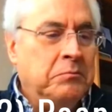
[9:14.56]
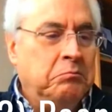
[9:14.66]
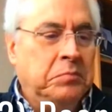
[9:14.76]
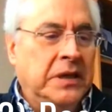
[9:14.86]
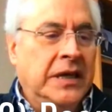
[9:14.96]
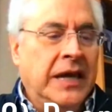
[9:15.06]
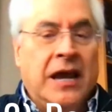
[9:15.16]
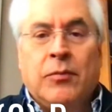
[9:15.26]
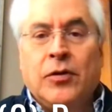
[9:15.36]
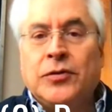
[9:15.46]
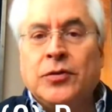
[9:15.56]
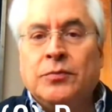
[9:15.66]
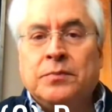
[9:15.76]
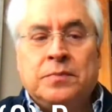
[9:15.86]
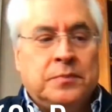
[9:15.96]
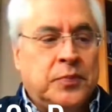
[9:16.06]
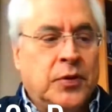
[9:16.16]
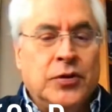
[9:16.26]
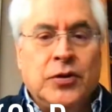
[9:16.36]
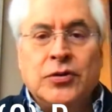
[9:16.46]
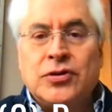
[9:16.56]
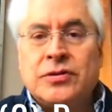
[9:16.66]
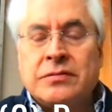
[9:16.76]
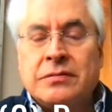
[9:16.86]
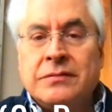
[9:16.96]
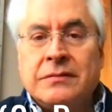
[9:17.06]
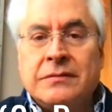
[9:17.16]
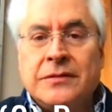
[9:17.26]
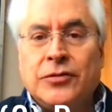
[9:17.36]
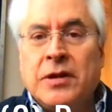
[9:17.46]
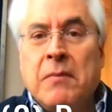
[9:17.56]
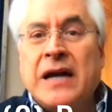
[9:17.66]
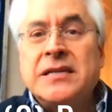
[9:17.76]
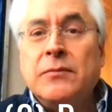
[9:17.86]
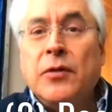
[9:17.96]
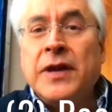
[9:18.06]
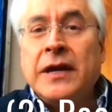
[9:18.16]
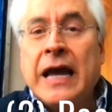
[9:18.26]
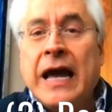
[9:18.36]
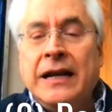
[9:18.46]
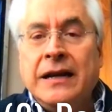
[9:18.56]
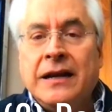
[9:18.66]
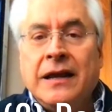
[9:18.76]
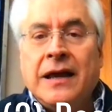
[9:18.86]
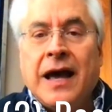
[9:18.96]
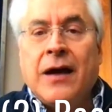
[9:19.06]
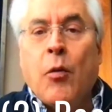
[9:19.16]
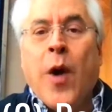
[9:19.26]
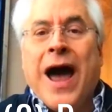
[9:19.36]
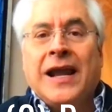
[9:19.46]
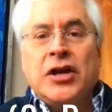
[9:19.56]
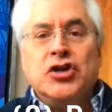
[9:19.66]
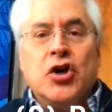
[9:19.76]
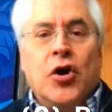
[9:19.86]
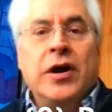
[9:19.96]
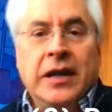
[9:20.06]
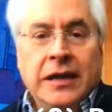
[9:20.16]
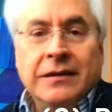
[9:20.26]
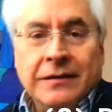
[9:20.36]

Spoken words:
be able to produce to the maximum they can while enjoying it.